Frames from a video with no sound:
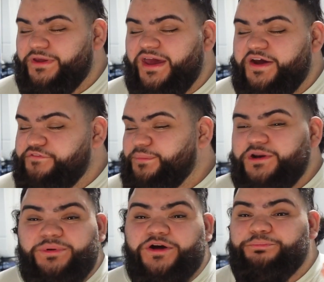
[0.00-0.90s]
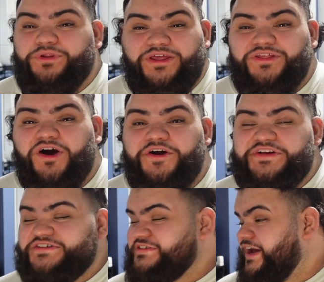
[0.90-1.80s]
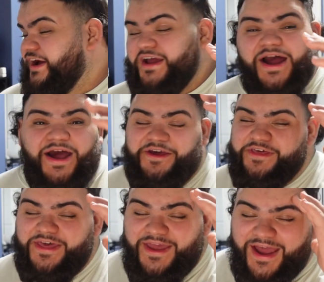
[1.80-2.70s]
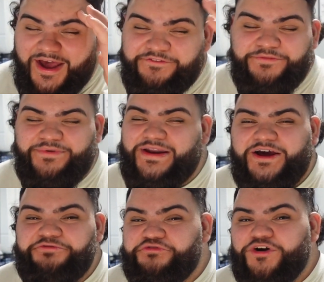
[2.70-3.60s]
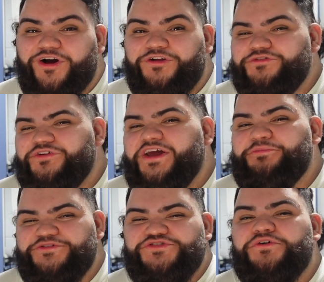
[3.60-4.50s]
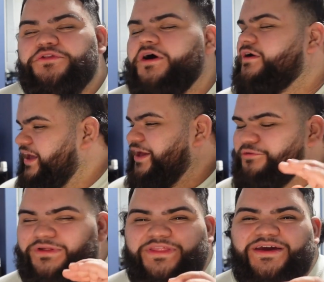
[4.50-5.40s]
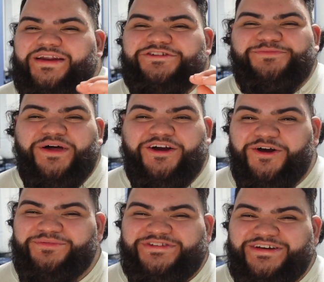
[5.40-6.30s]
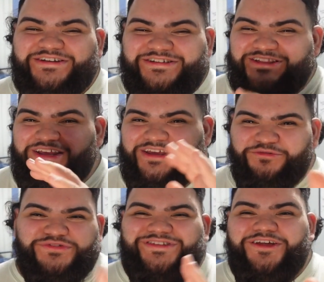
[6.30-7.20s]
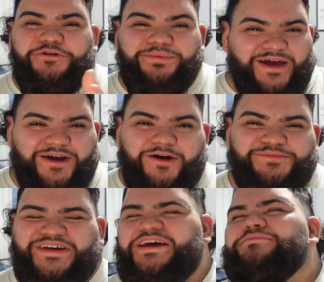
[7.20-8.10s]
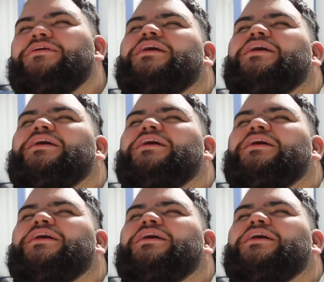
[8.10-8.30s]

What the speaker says: But yeah, if I'm gonna be completely honest, I haven't been hyped for a Call of Duty game in so long. And when they announced Black Ops 6 and like it was another Black Ops game,